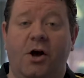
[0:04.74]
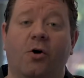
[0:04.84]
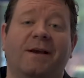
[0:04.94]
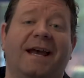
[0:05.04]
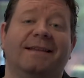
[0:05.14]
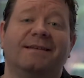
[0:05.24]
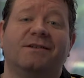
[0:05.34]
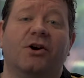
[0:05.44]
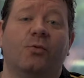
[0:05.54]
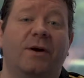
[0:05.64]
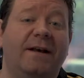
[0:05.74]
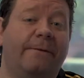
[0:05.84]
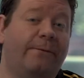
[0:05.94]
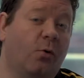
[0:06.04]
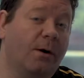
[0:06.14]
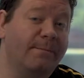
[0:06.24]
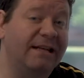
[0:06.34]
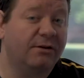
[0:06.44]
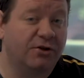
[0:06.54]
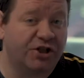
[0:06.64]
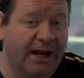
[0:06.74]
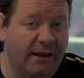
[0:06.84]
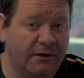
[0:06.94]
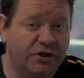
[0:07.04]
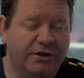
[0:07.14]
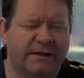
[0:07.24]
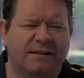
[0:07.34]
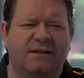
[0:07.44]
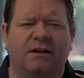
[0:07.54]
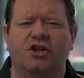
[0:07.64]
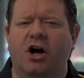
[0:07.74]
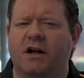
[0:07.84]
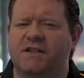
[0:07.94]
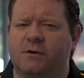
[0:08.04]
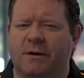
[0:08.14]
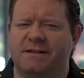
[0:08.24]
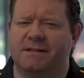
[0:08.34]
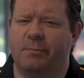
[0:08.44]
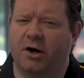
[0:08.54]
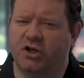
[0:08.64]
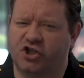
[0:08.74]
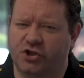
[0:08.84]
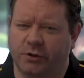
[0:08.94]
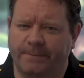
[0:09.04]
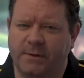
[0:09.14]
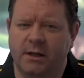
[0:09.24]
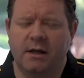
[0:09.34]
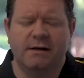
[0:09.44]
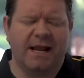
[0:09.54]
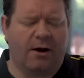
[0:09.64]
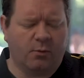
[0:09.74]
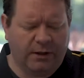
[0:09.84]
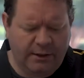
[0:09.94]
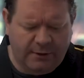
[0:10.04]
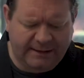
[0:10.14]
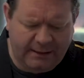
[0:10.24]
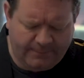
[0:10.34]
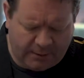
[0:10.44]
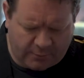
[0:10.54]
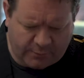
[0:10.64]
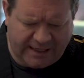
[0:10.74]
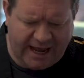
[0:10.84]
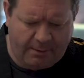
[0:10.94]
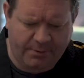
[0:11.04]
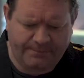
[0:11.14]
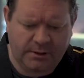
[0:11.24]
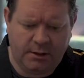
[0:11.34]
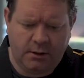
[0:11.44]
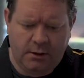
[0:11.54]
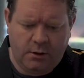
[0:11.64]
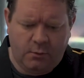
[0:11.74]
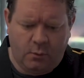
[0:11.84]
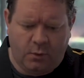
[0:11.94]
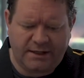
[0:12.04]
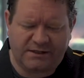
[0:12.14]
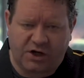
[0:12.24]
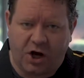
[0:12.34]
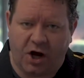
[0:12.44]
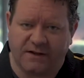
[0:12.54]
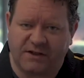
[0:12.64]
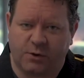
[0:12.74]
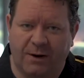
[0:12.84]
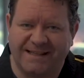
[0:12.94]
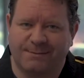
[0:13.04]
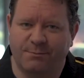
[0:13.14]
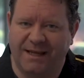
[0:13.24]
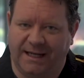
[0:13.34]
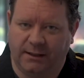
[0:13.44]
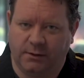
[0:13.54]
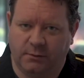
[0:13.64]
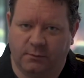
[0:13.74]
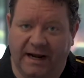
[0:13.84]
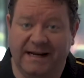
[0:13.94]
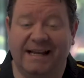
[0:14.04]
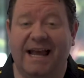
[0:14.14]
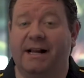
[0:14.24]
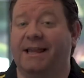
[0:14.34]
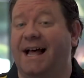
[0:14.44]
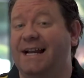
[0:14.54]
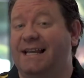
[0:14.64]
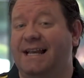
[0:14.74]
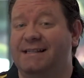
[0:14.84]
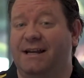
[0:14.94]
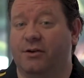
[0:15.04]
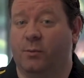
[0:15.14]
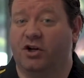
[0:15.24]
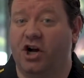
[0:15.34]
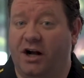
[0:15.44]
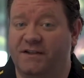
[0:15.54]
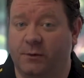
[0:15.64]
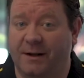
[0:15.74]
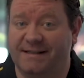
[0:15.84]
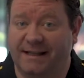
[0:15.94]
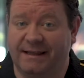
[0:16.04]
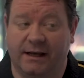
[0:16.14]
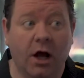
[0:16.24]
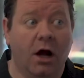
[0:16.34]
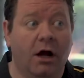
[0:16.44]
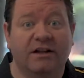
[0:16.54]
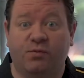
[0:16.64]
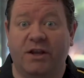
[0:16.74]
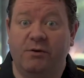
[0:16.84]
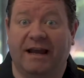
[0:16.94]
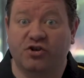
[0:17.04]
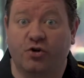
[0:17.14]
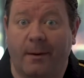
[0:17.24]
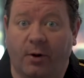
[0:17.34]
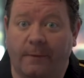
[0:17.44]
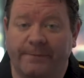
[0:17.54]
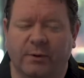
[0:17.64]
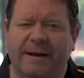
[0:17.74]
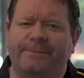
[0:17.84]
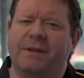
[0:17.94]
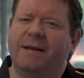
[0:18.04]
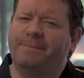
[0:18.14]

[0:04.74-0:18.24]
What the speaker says: Okay, this is our week 4 mental challenge. This is on consequences part 2. Now, really quickly, I want to recap. What does consequence mean, right? Again, a lot of kids hear the word consequence and they think, oh, it's when you get in trouble, right?